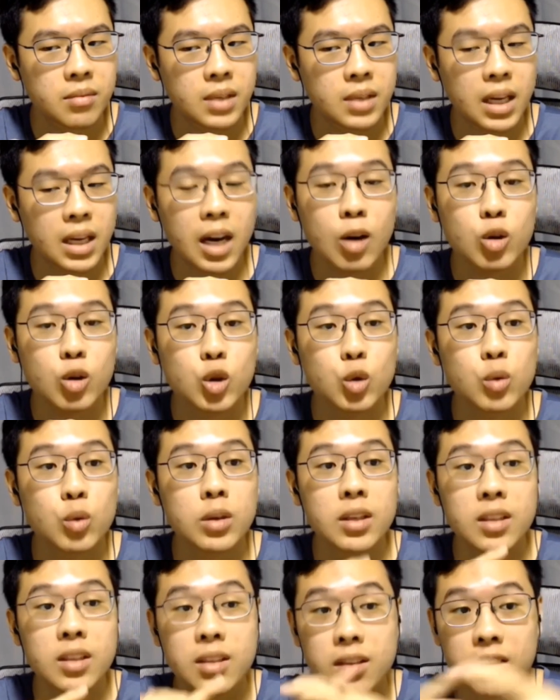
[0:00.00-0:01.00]
How do we
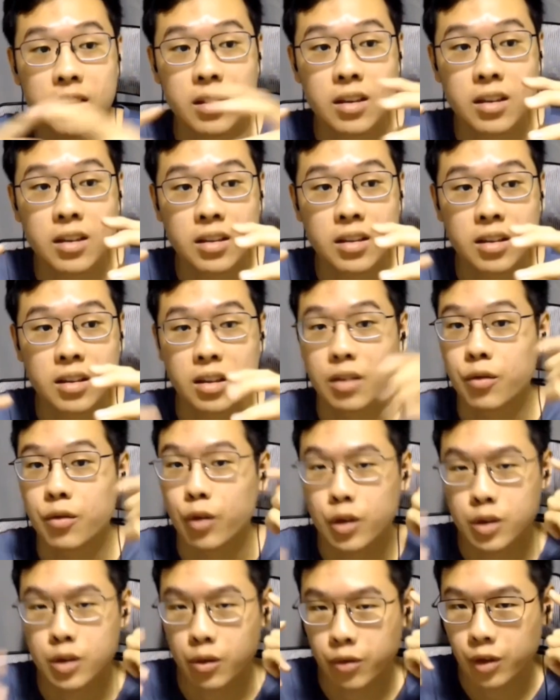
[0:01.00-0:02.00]
hear the
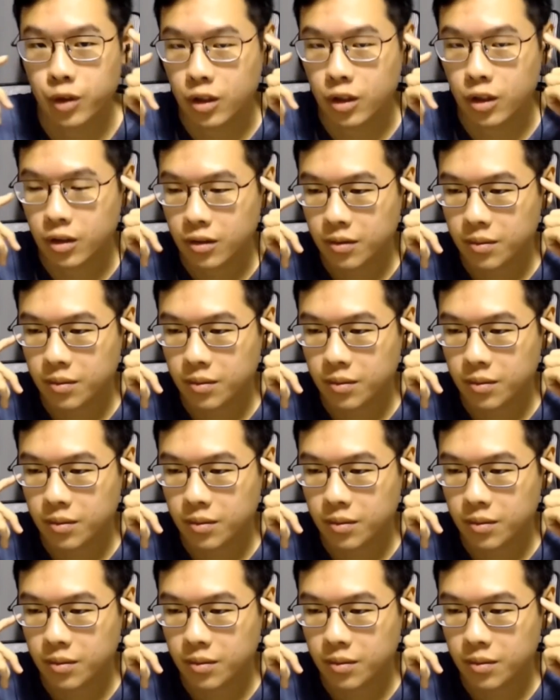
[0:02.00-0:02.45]
voice of God?